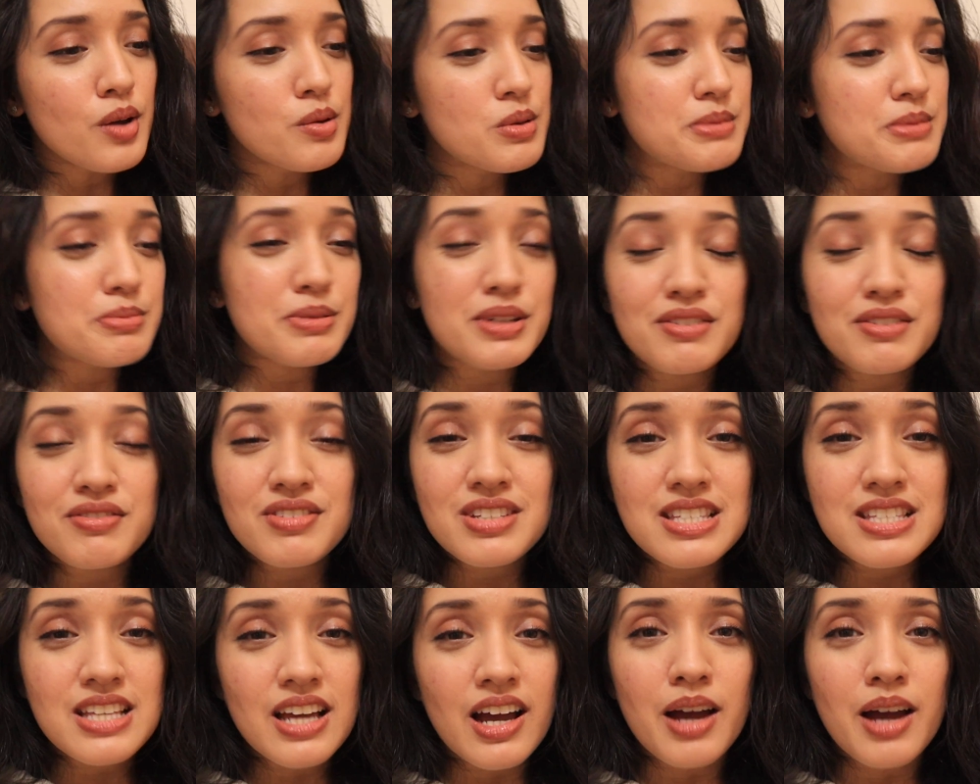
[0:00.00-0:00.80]
was
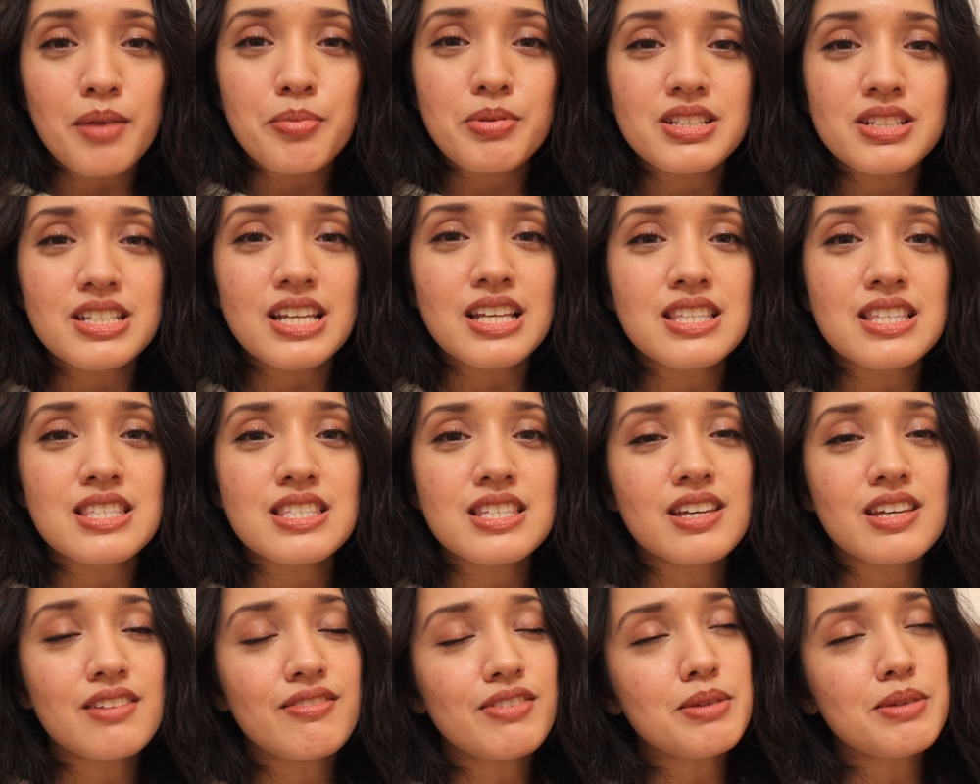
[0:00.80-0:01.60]
previously
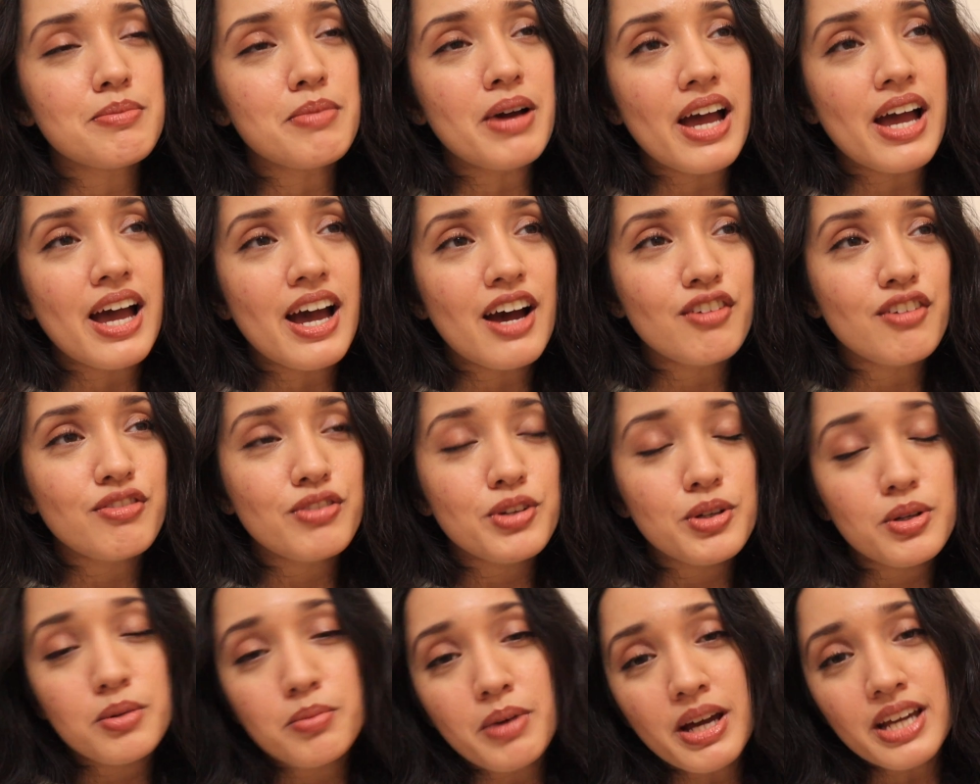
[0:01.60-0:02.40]
hypertensive, you might have
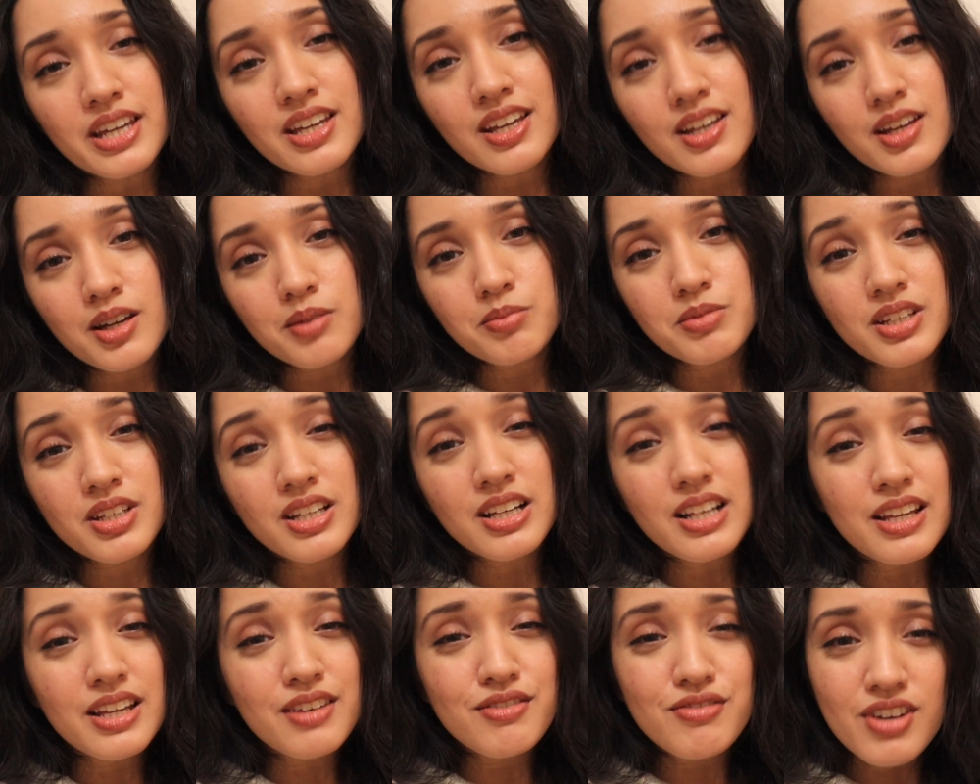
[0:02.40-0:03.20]
fluid backing up to
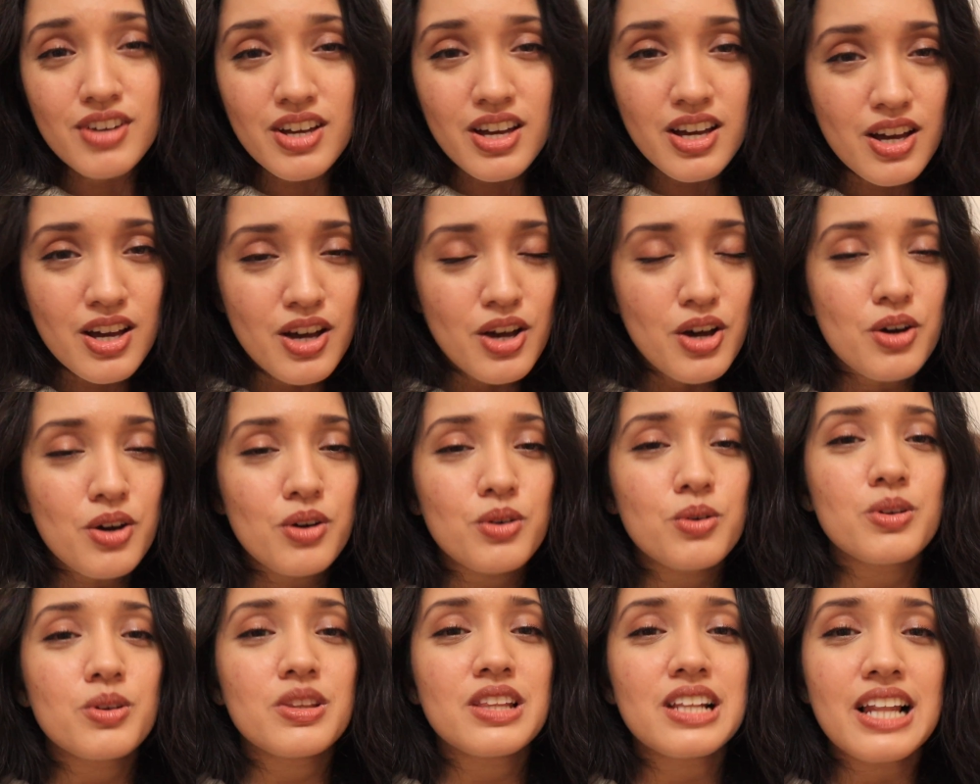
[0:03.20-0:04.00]
your liver
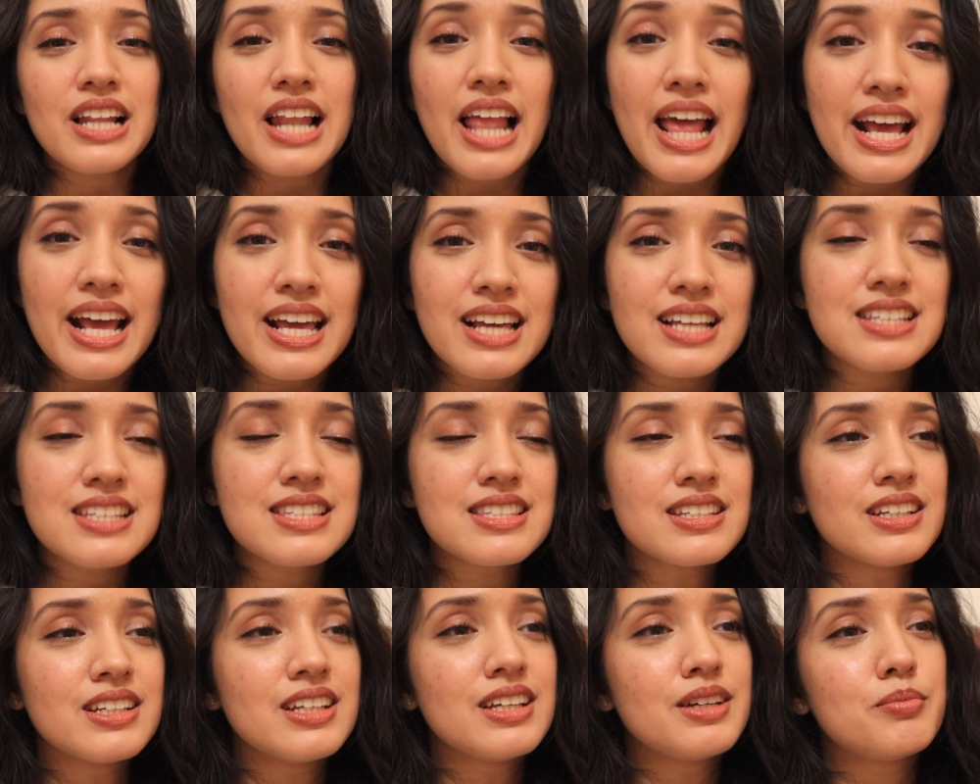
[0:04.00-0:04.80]
or the legs
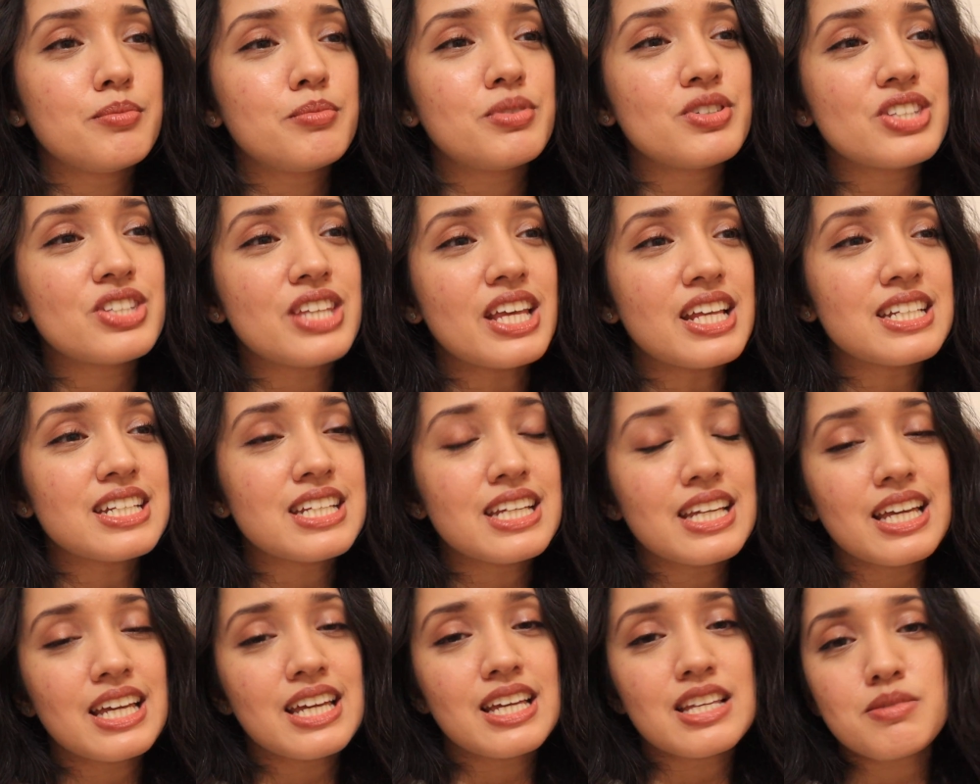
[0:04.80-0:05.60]

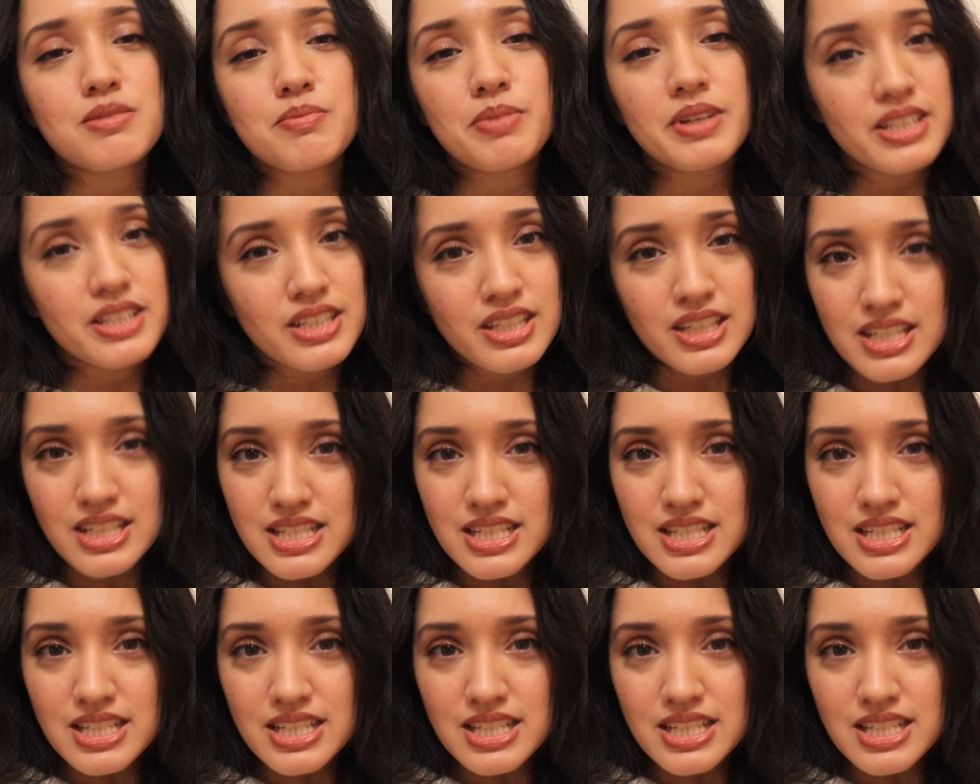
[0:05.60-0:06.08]
presenting as pitting